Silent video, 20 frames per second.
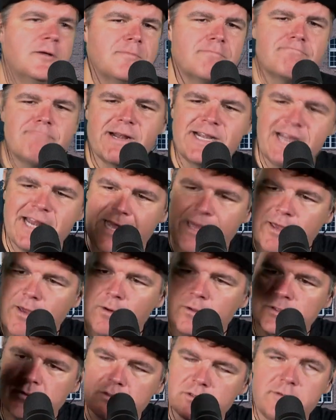My dick
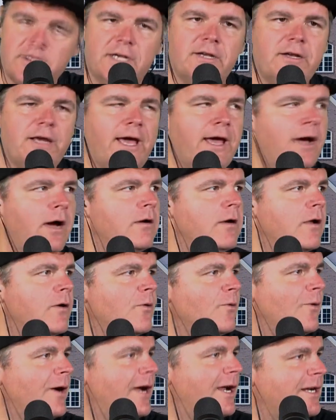goes straight down
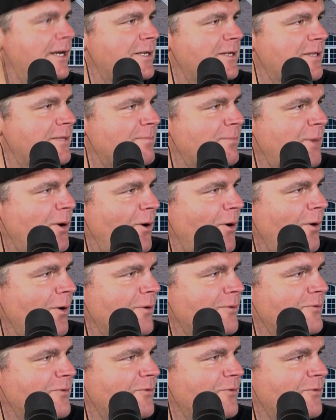right into the bowl.